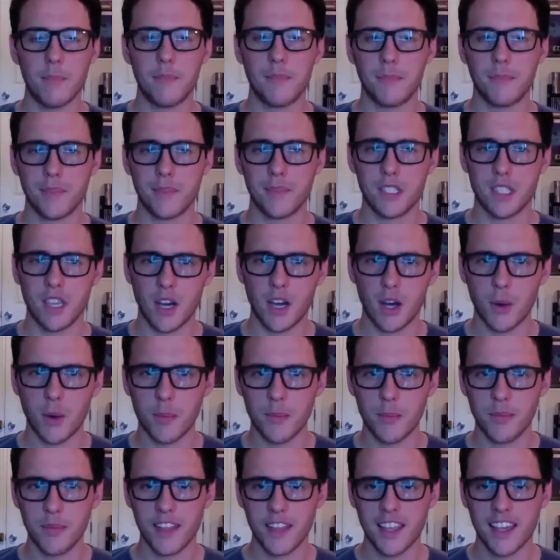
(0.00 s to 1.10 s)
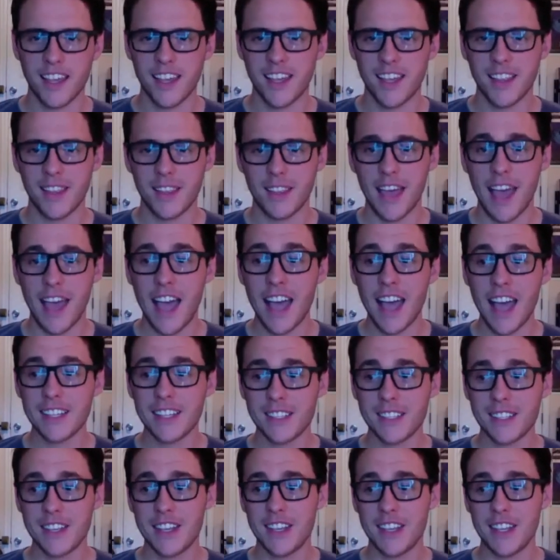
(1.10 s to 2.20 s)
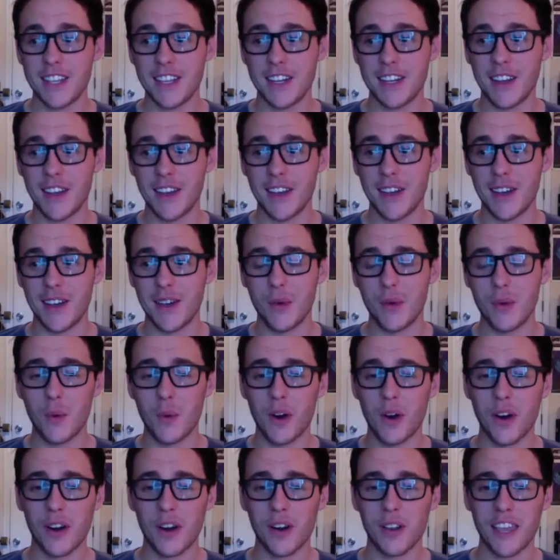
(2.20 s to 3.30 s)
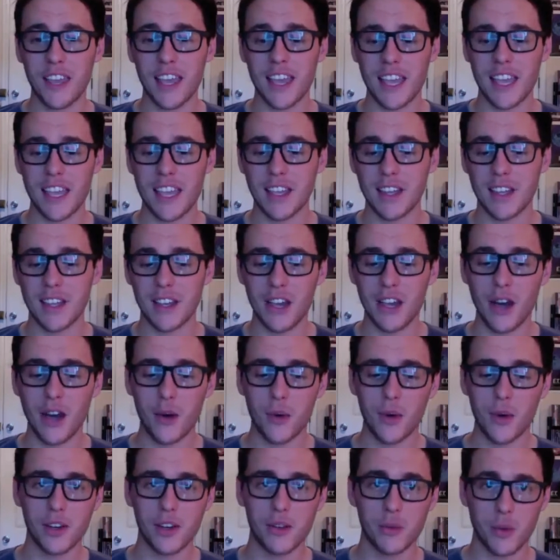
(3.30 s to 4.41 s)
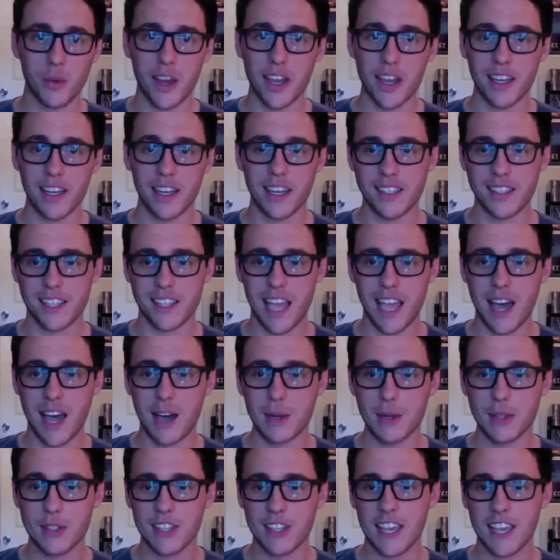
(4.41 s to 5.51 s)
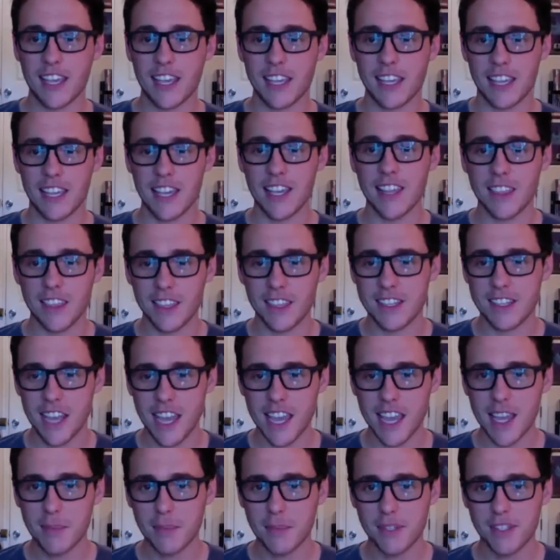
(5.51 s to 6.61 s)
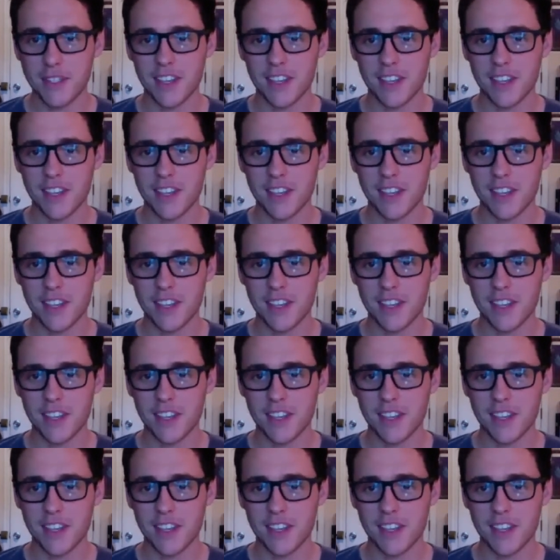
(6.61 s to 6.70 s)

So that scene where they go and raid his house and get the tapes,